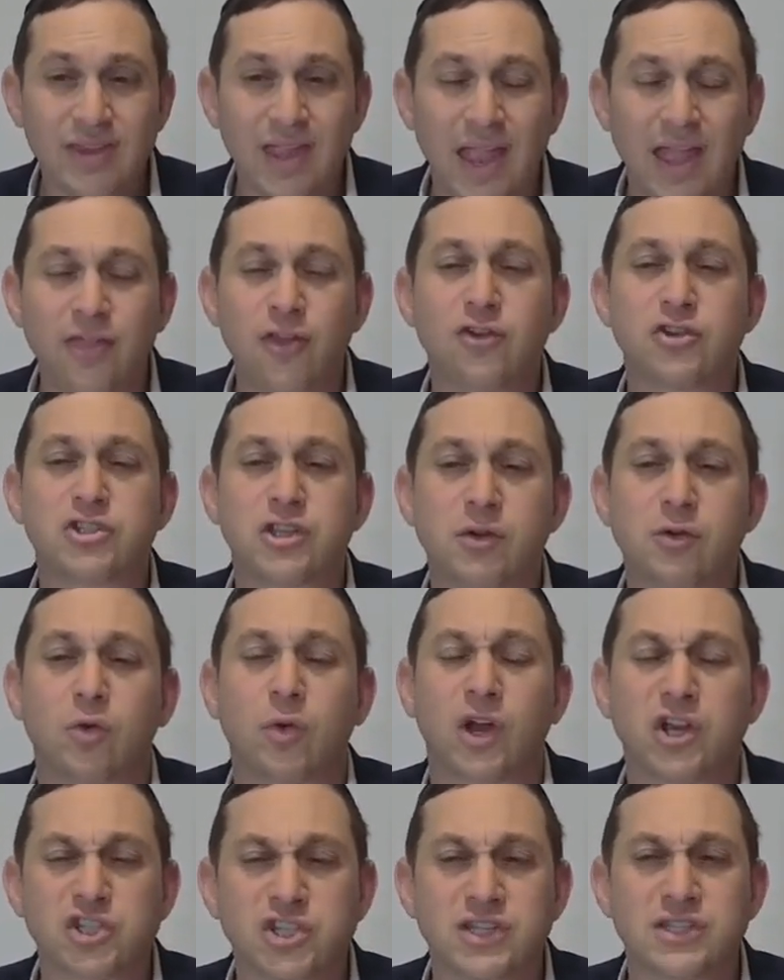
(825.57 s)
And there are some
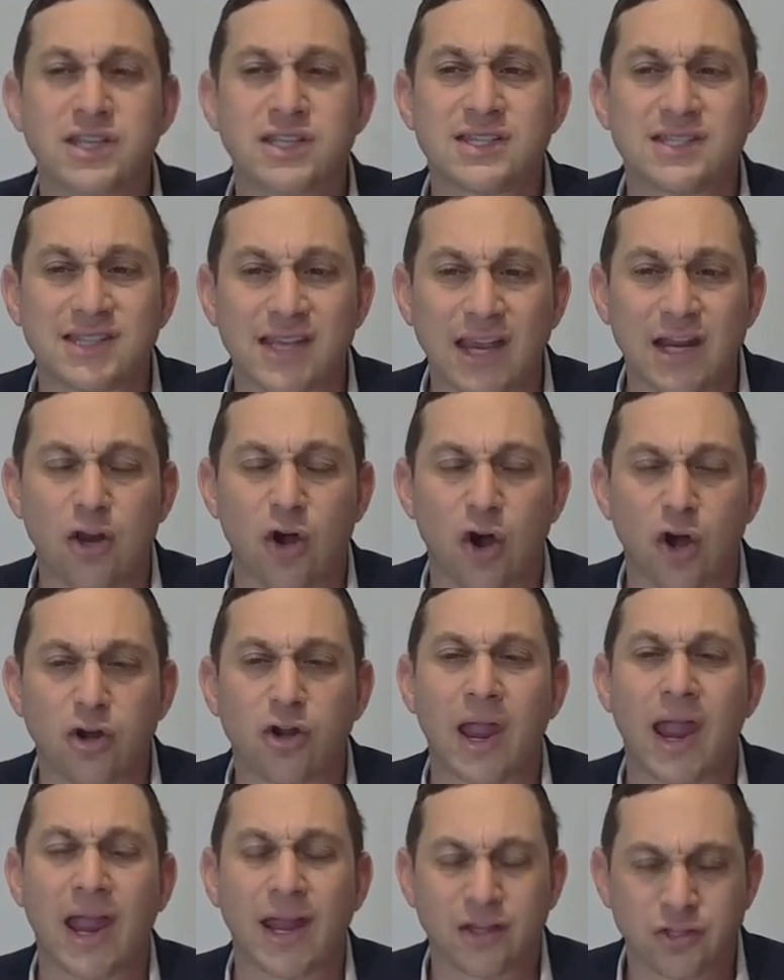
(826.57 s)
questions that stayed
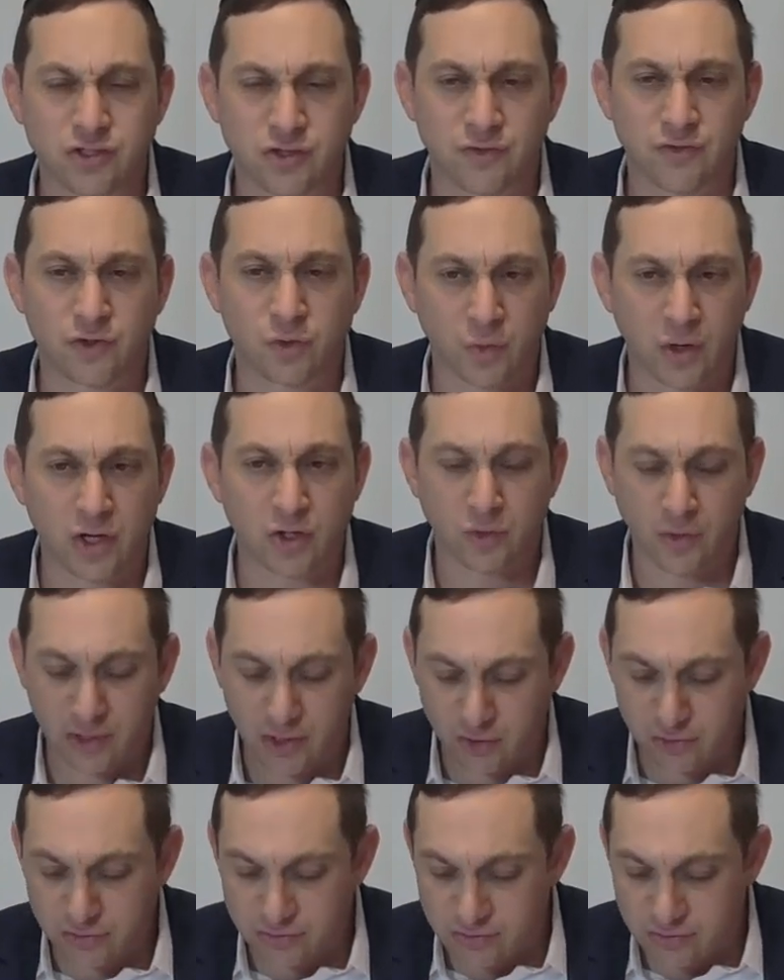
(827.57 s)
unanswered for 22
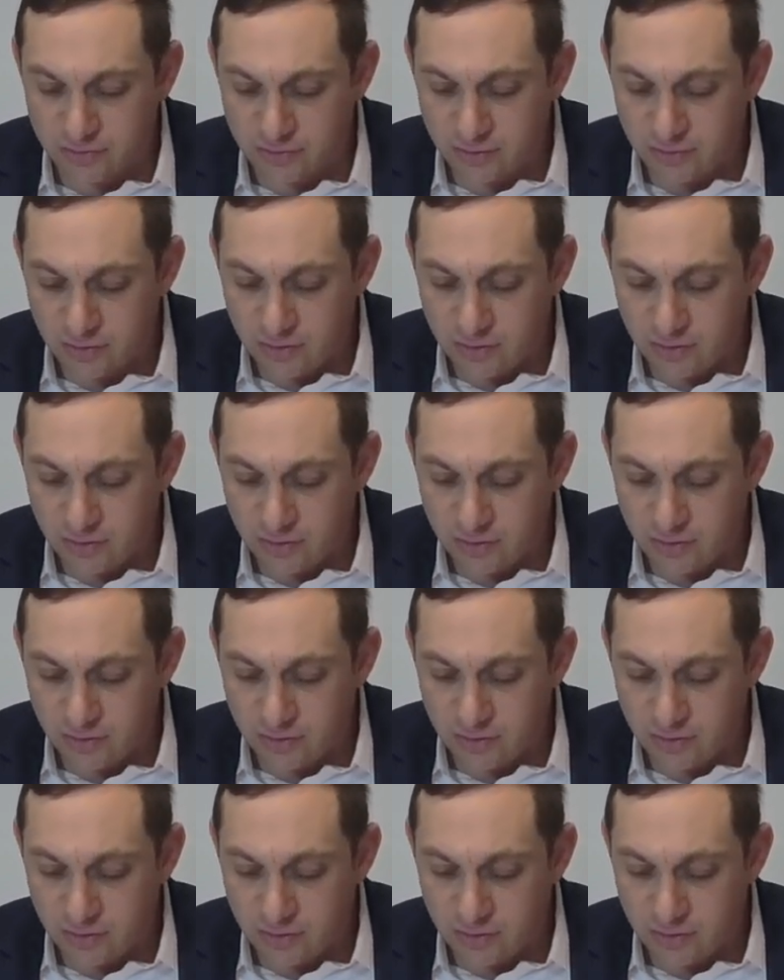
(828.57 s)
years.